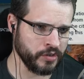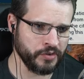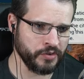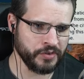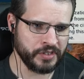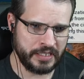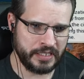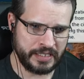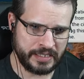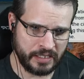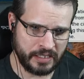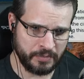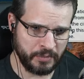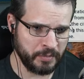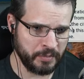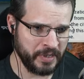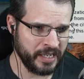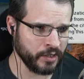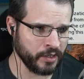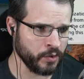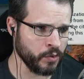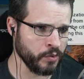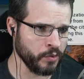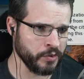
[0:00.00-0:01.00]
This is
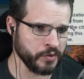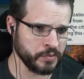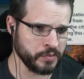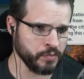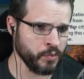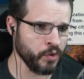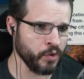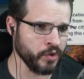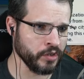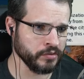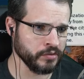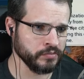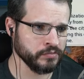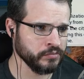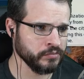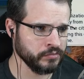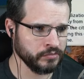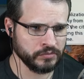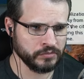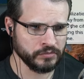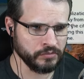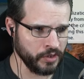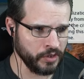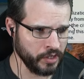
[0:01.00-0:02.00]
diplomatic quarters, more,
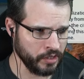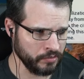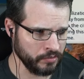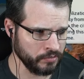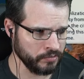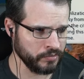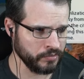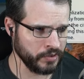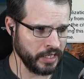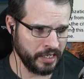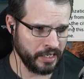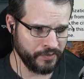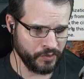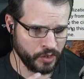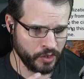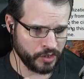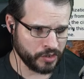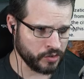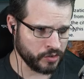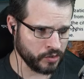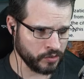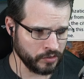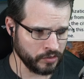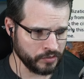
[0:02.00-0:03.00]
kind of your
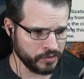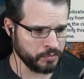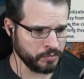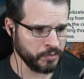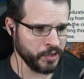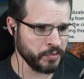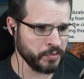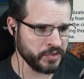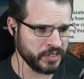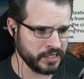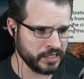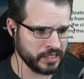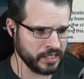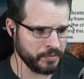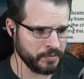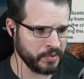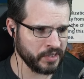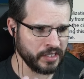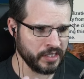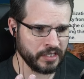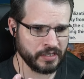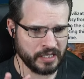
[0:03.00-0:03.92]
external diplomacy type of thing.